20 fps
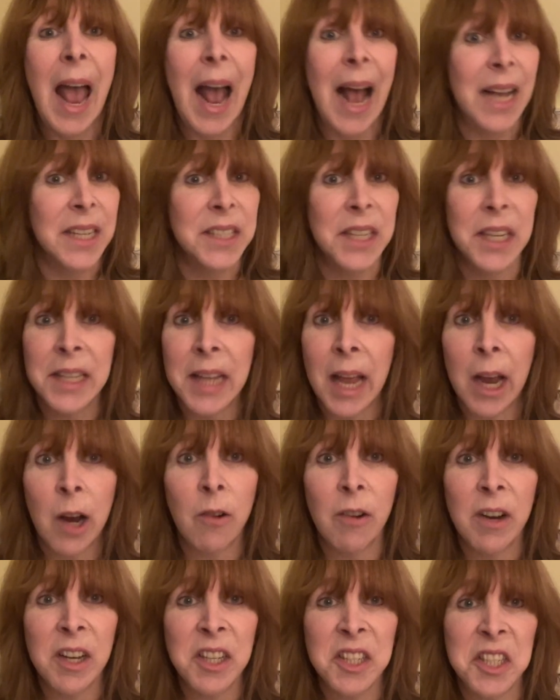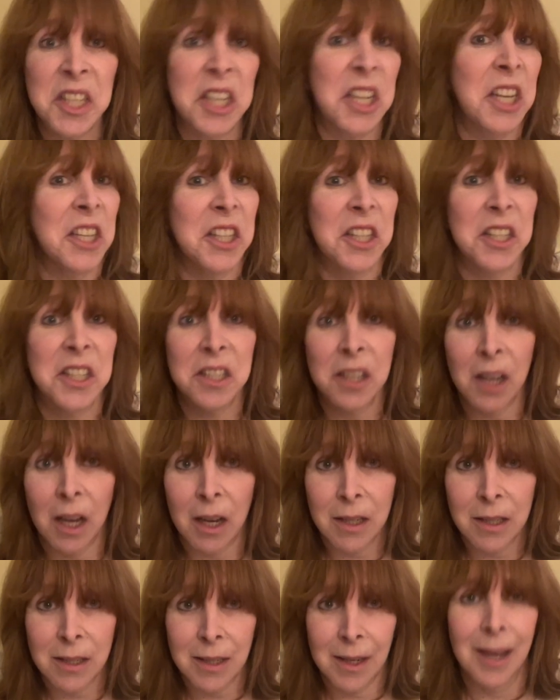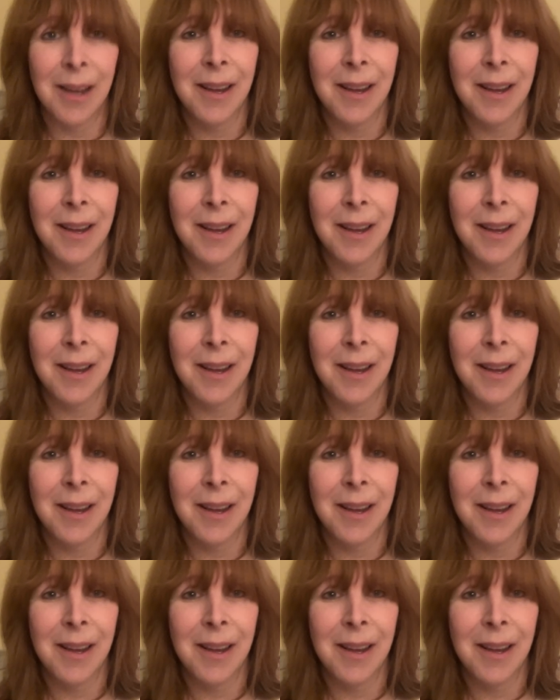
As a neck rest, it sucks.